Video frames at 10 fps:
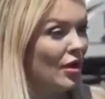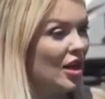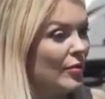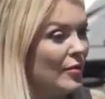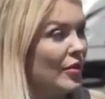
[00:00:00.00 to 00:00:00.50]
A
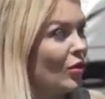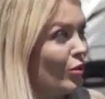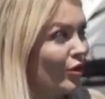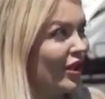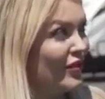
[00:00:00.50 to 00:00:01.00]
lot of the people that
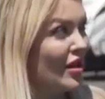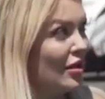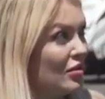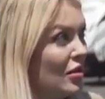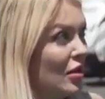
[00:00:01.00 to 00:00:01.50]
were living
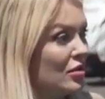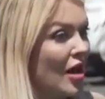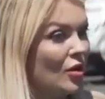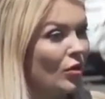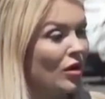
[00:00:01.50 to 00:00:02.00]
on city
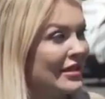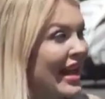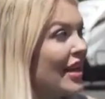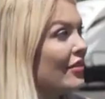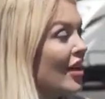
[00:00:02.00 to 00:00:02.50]
sidewalks
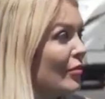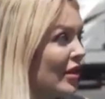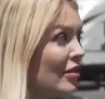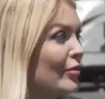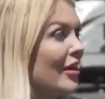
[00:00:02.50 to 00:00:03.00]
have come
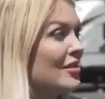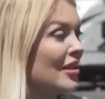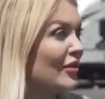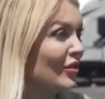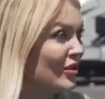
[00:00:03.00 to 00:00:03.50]
here because
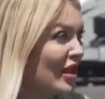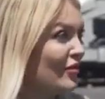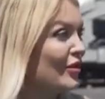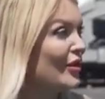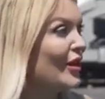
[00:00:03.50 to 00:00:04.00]
they feel
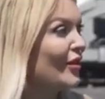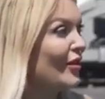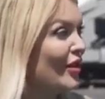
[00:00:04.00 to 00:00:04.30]
safer here.